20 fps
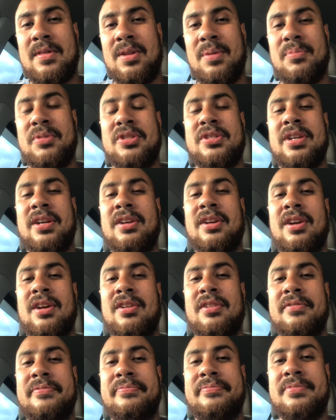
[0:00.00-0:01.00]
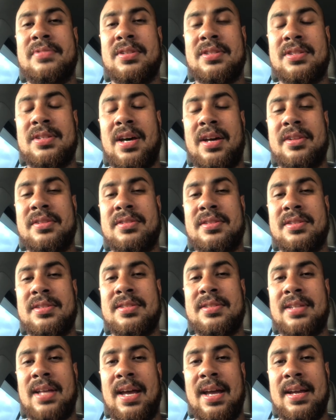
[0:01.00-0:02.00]
Lomachenko decided to
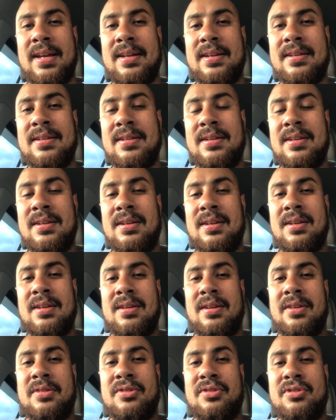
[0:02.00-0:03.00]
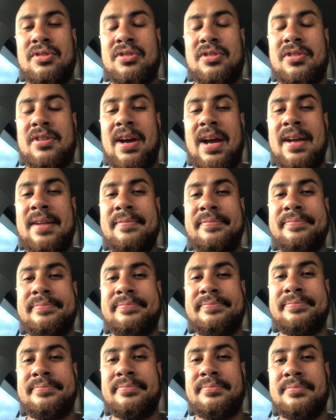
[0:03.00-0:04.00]
stay in the Ukraine
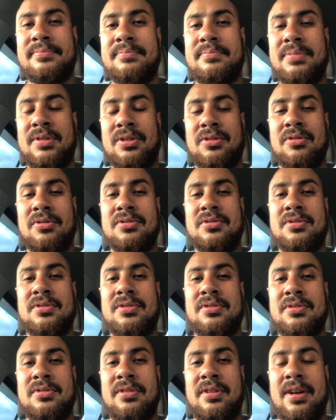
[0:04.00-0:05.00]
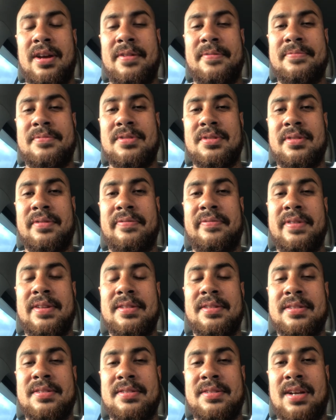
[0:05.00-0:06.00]
because, you know, to
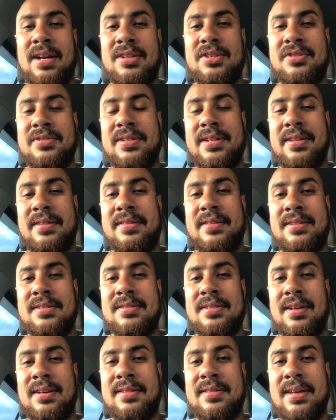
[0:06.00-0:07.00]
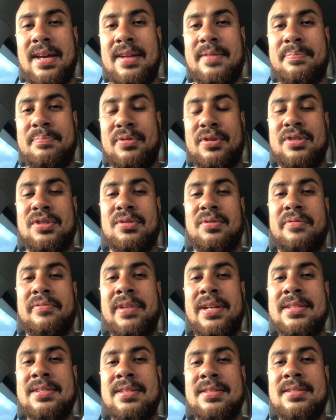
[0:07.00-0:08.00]
defend his country and things like that, personal
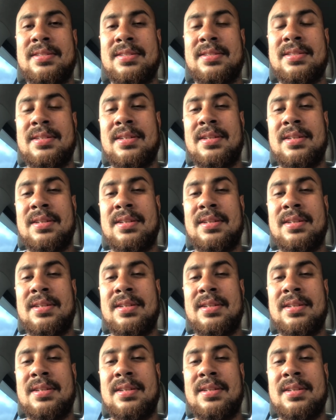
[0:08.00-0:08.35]
reasons.